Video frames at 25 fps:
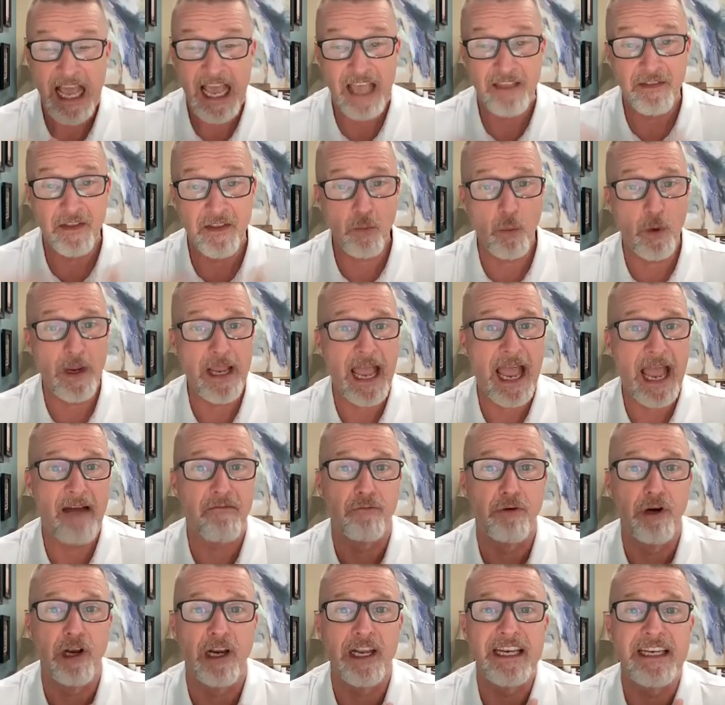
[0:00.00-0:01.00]
And then we
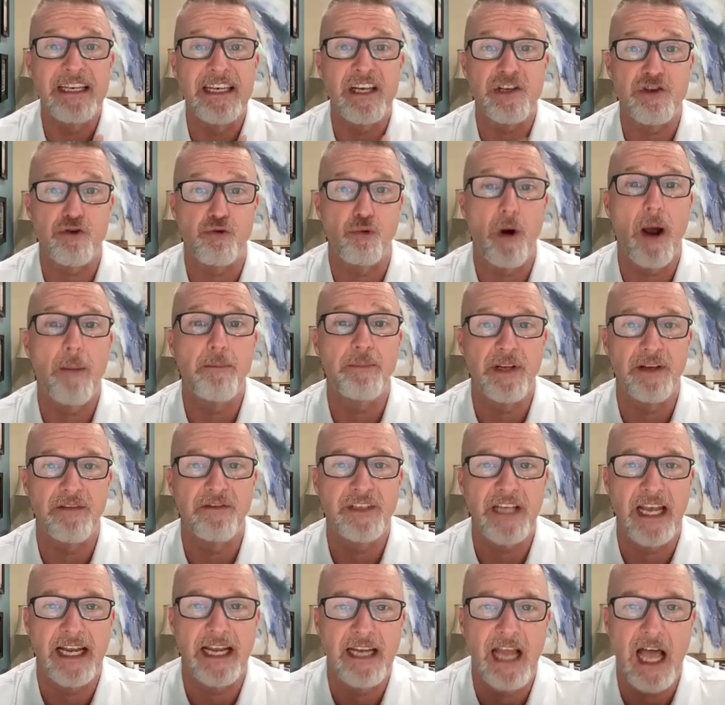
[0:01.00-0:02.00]
have really
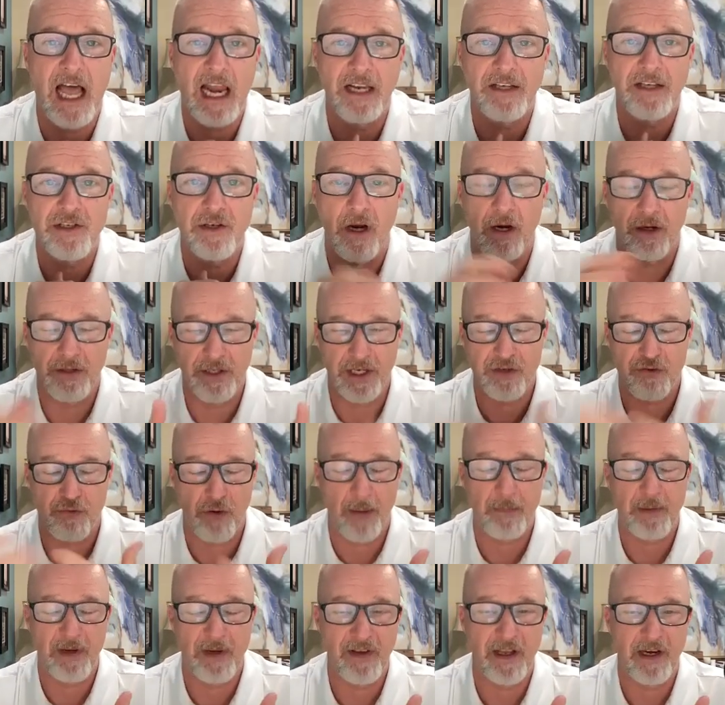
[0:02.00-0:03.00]
disruptive technology, or
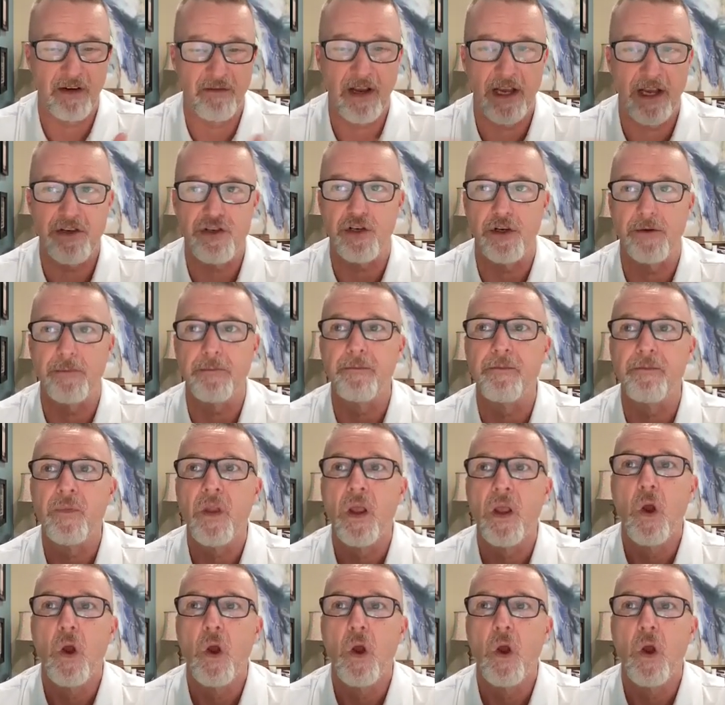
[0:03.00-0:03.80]
disruptive innovation,